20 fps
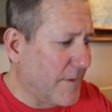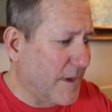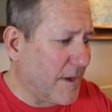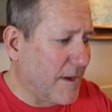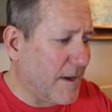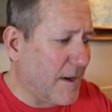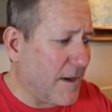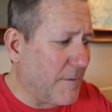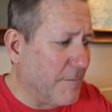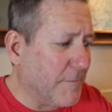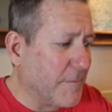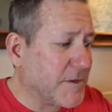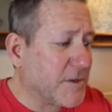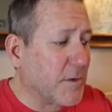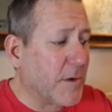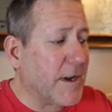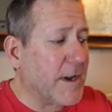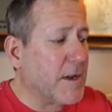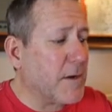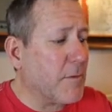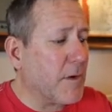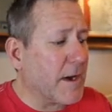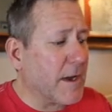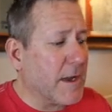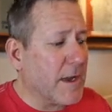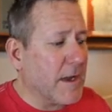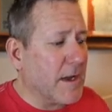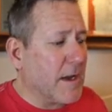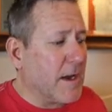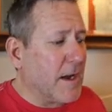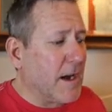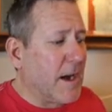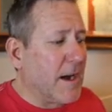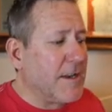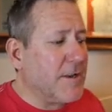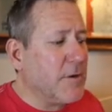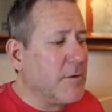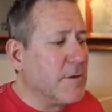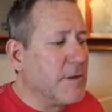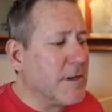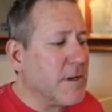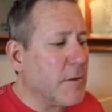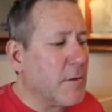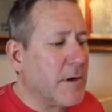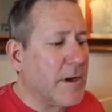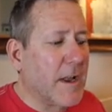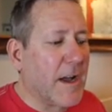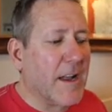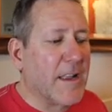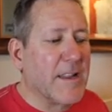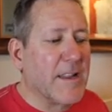Um, so anyway, I do, you know what, I